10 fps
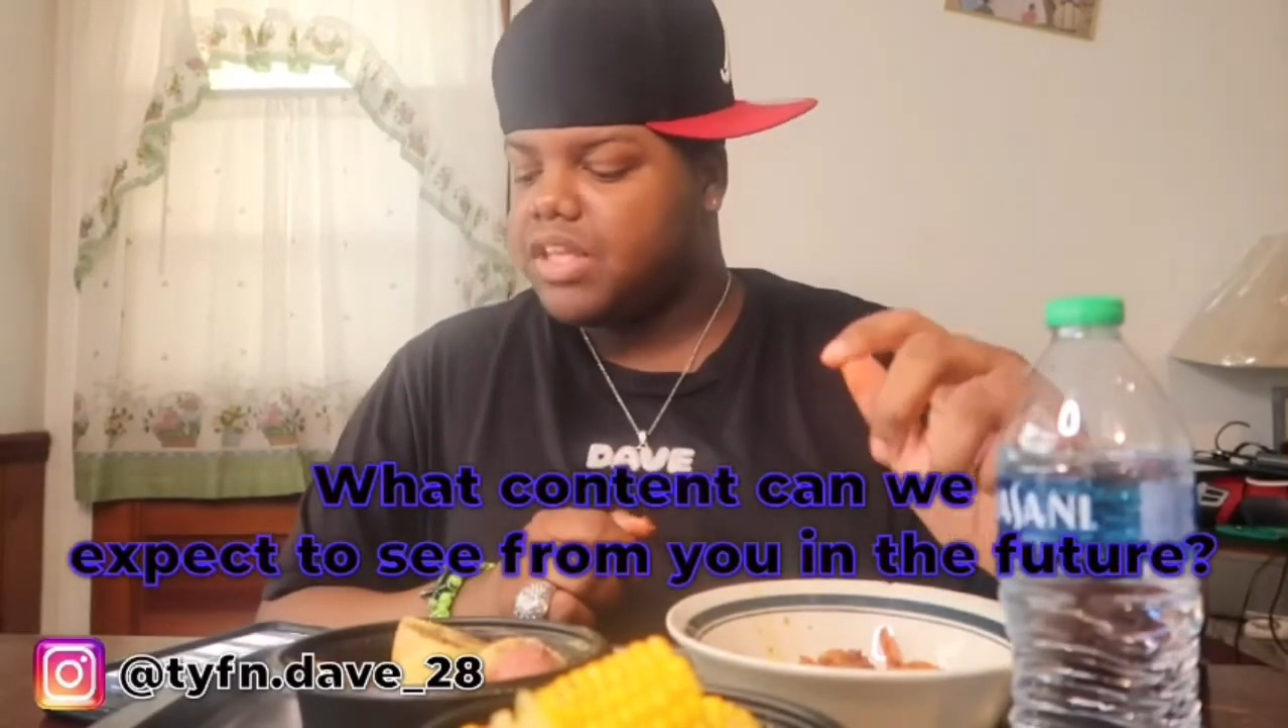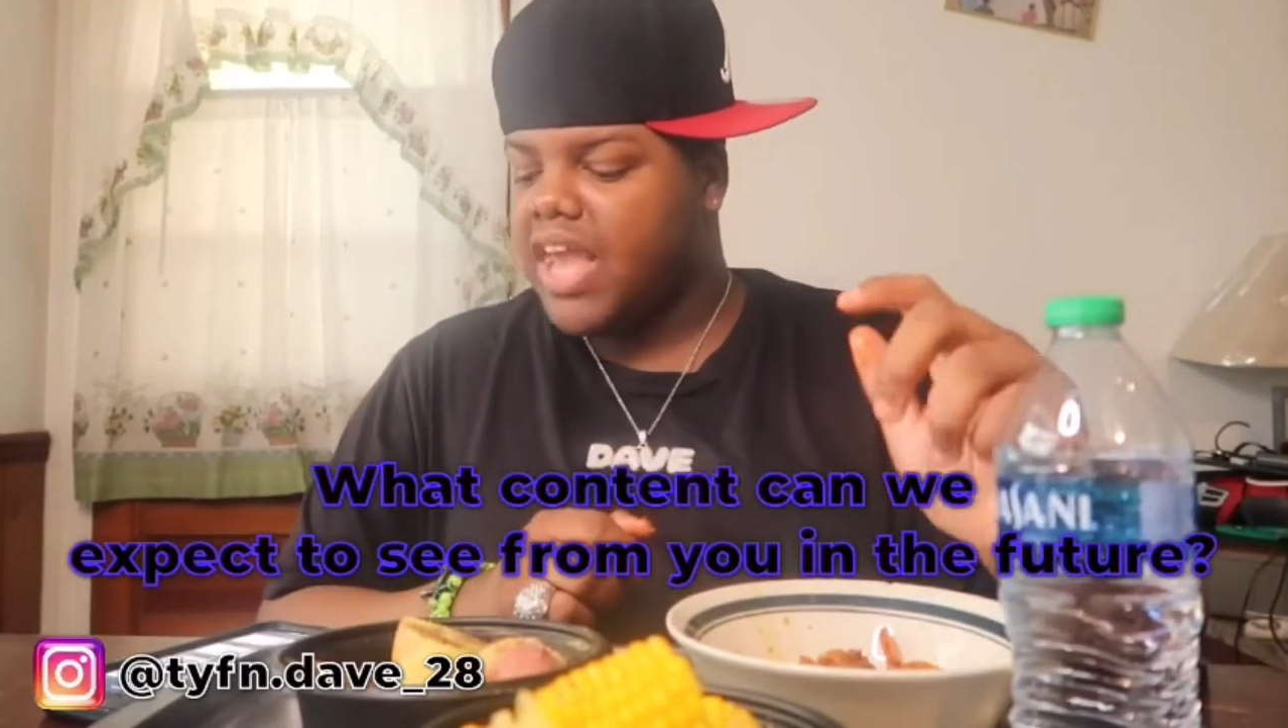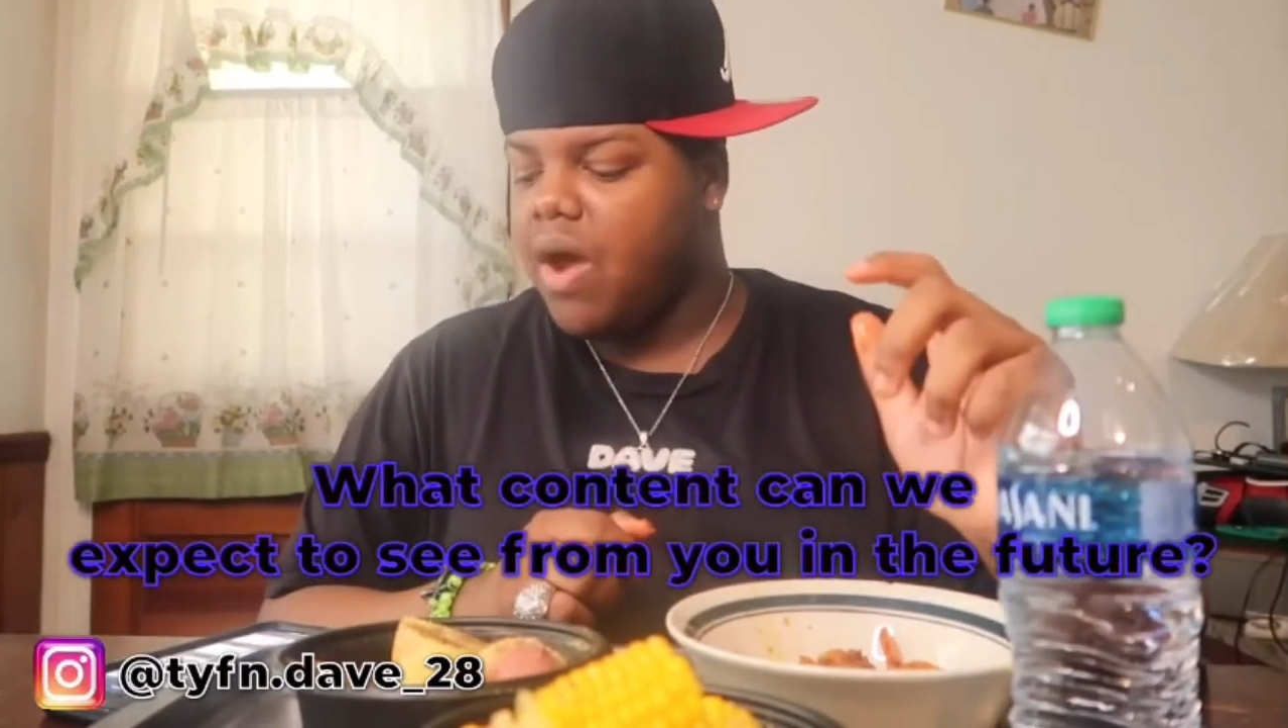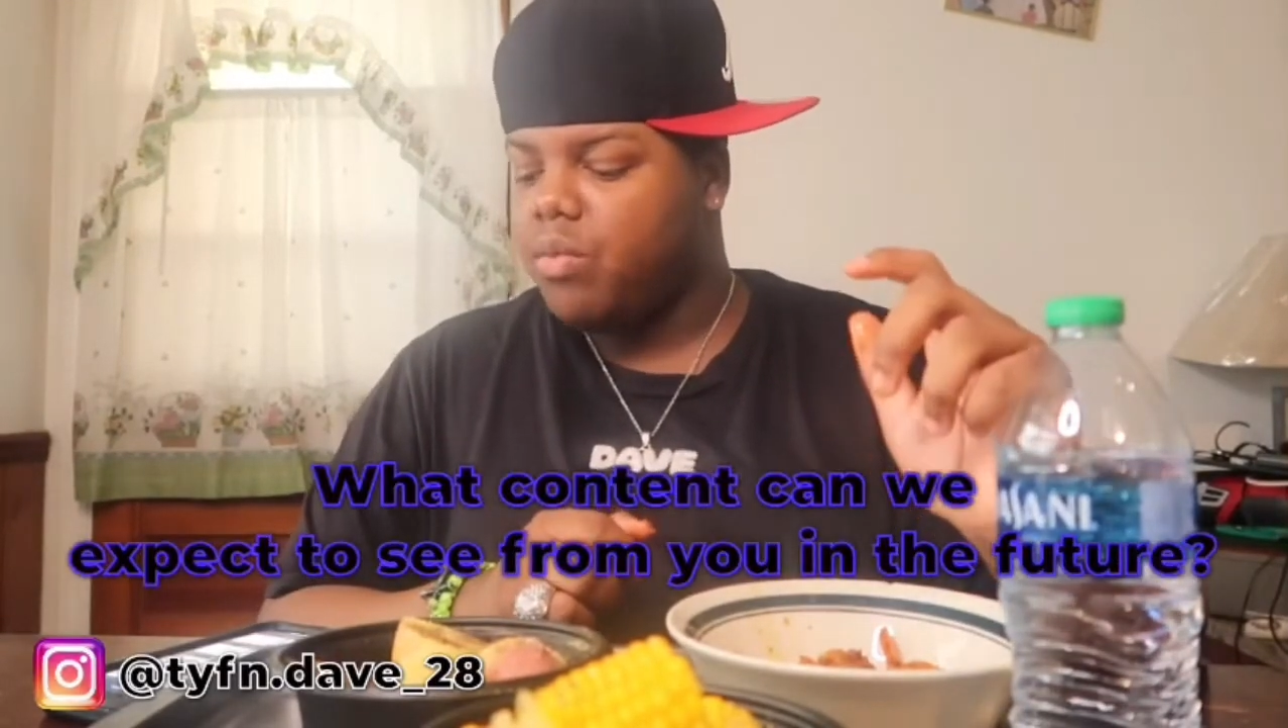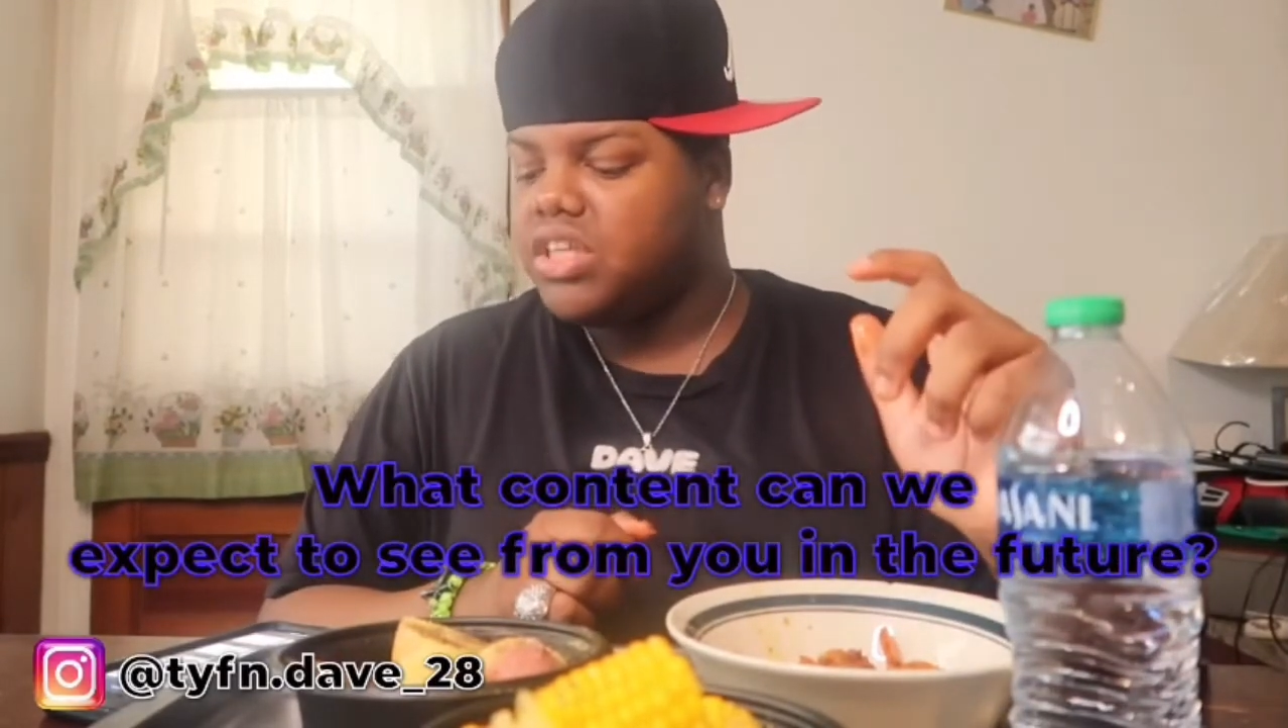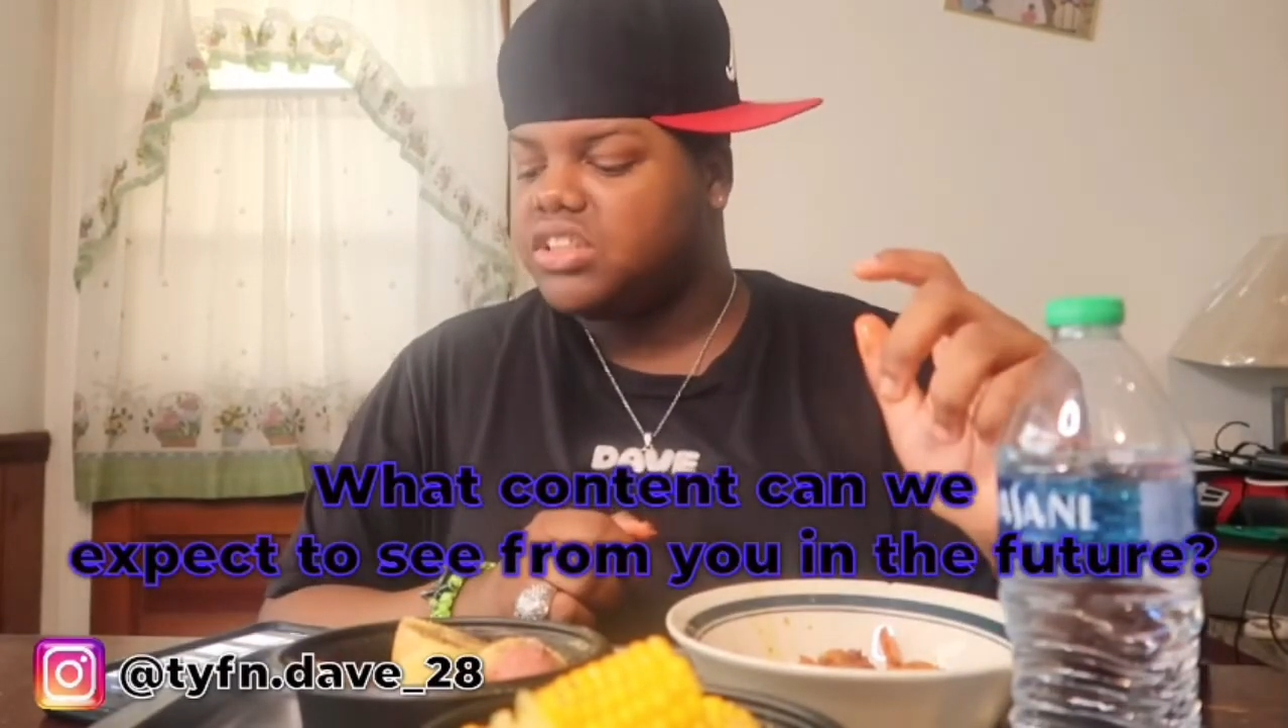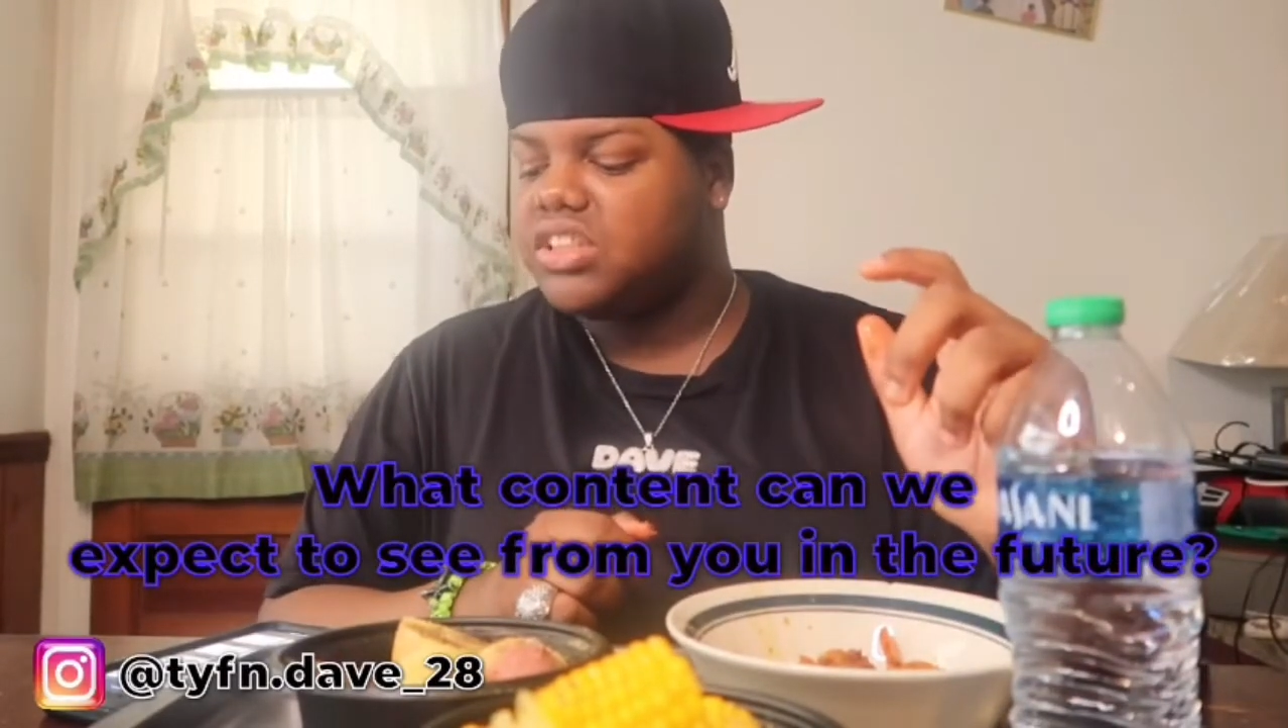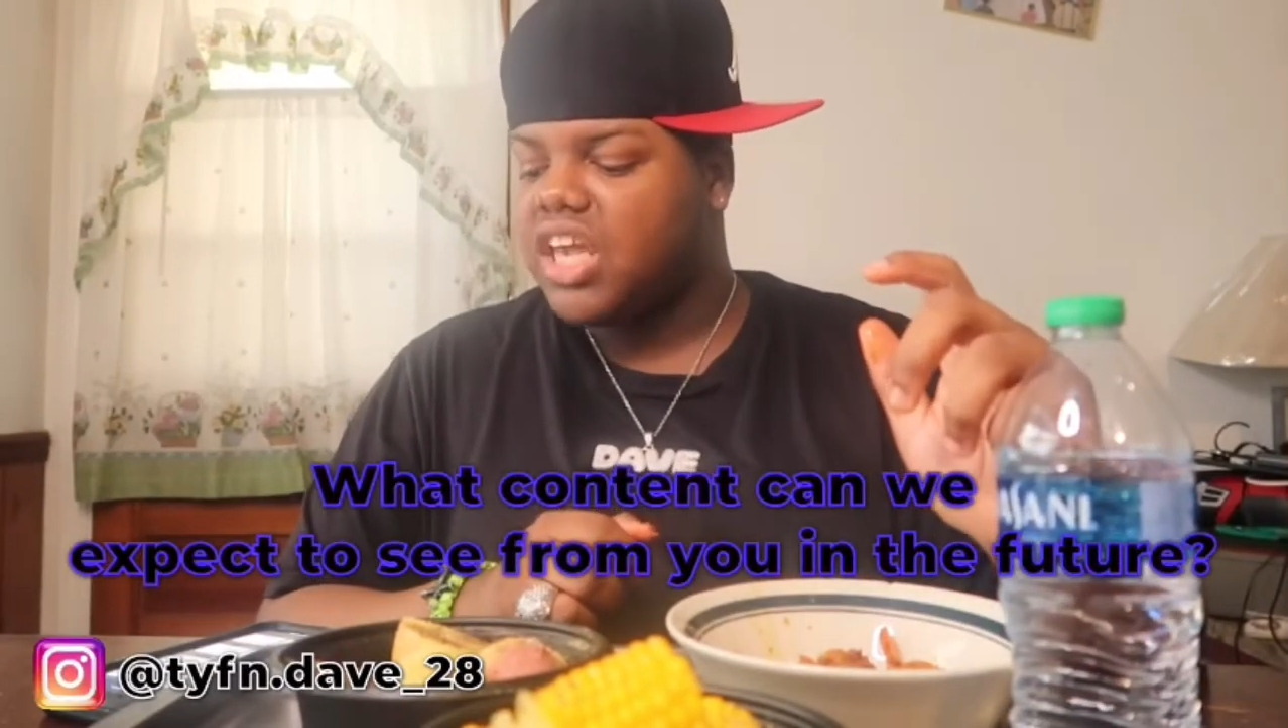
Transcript: can we